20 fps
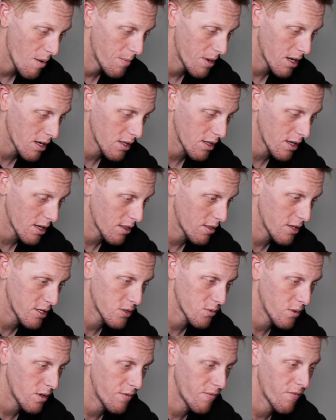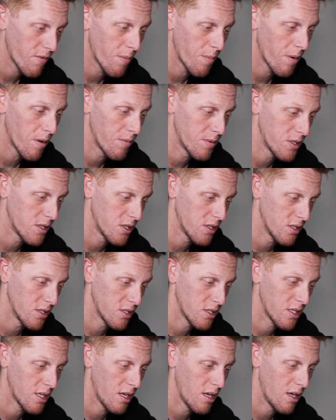I'm gonna click this one for purposes of
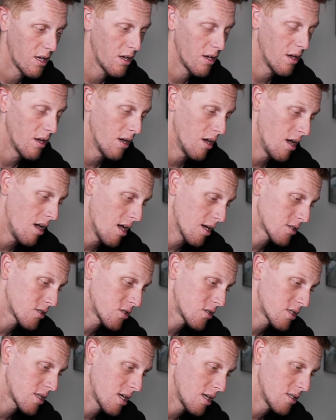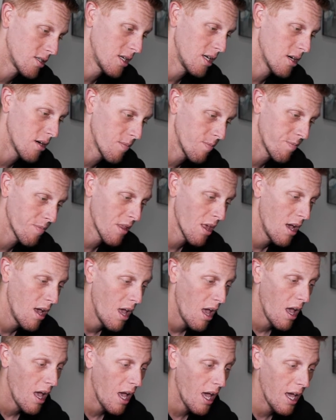this exercise here.
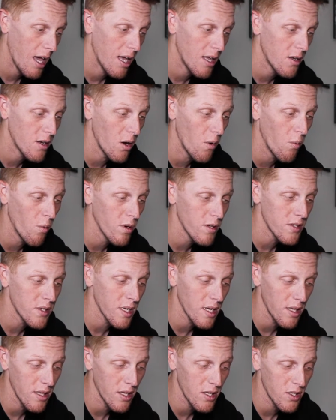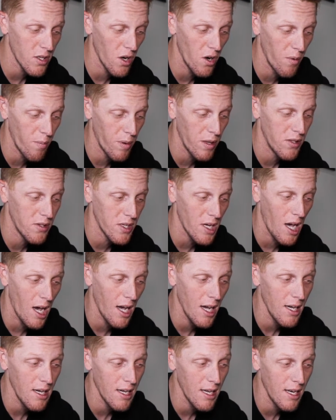And once this opens,
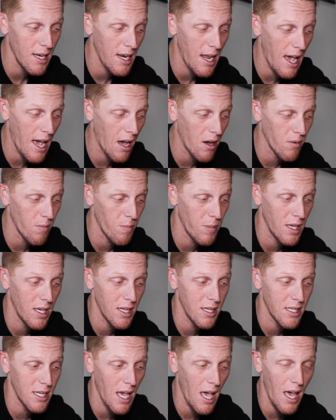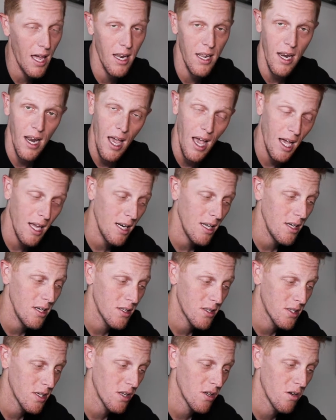I can now begin to edit any
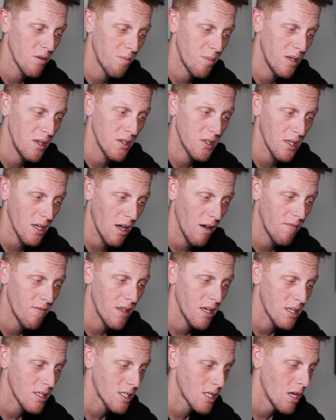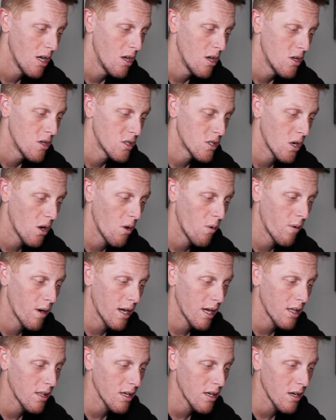single piece of this. So when
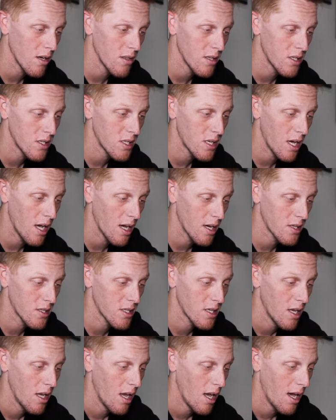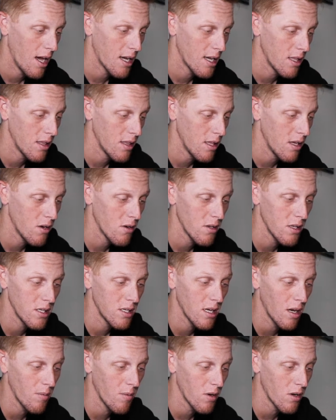I click on this text, I can literally
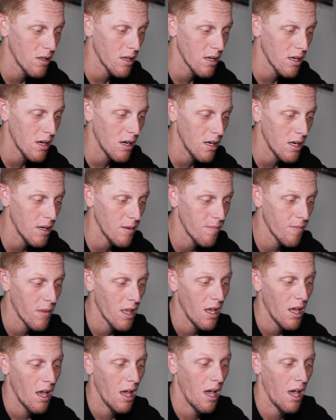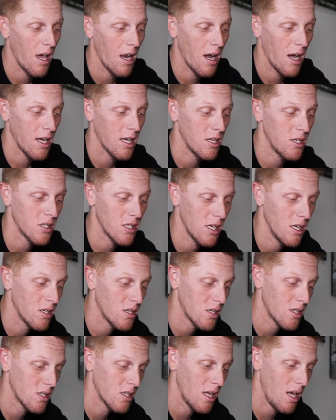double click on it and I can change
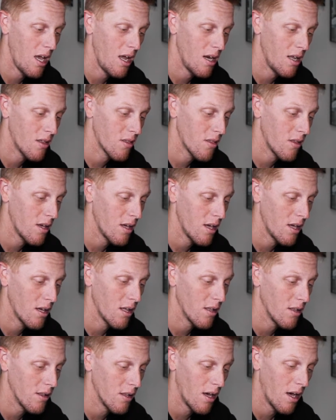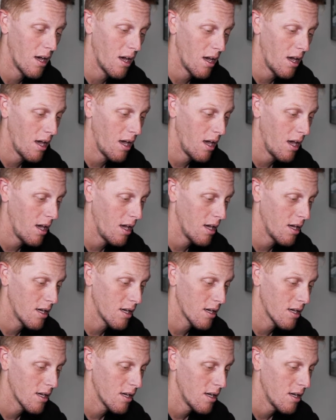this to anything like